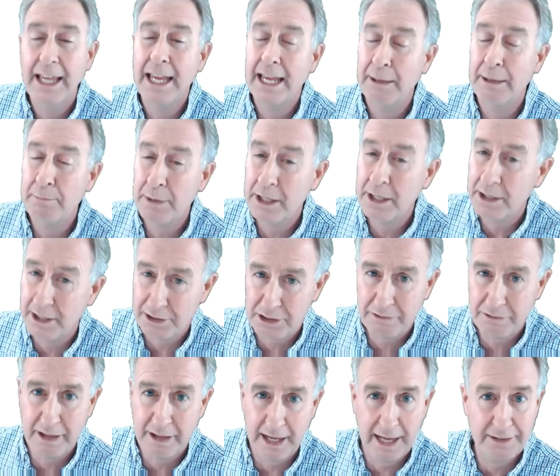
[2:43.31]
And because
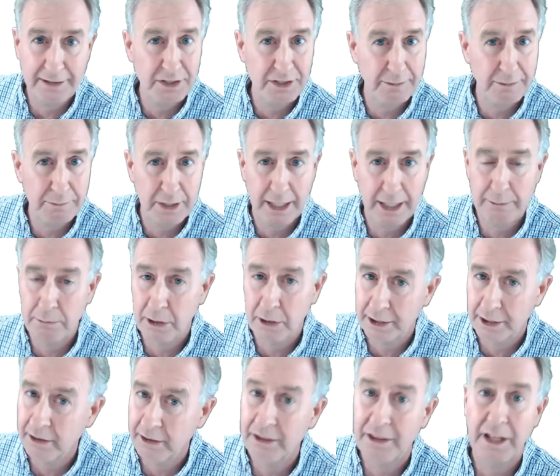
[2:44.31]
of that, sometime
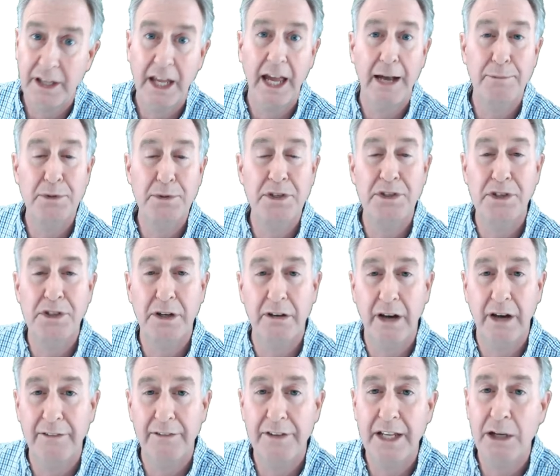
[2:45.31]
later, in the absence of
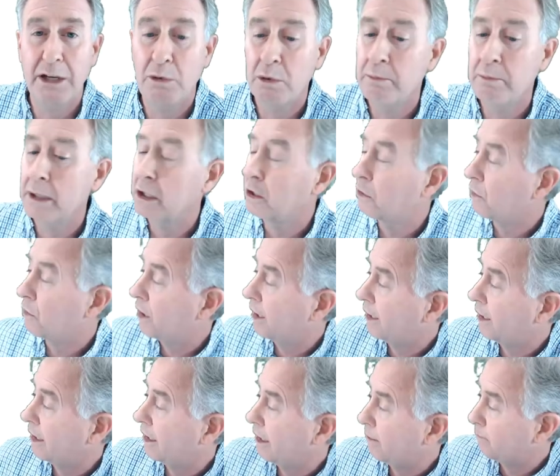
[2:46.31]
gravity, it would be
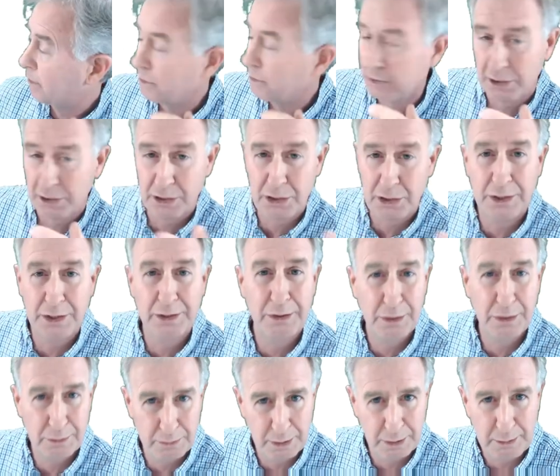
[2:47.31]
located at position
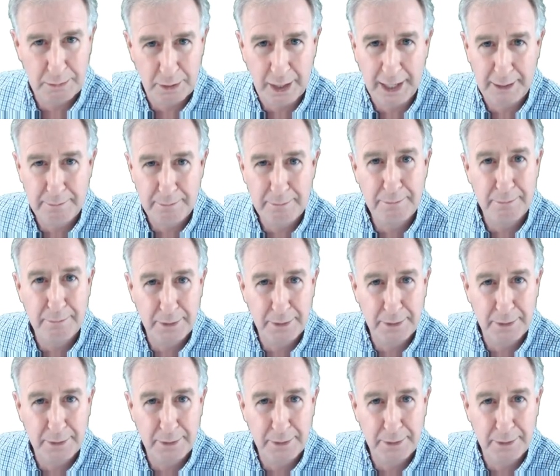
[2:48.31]
three prime,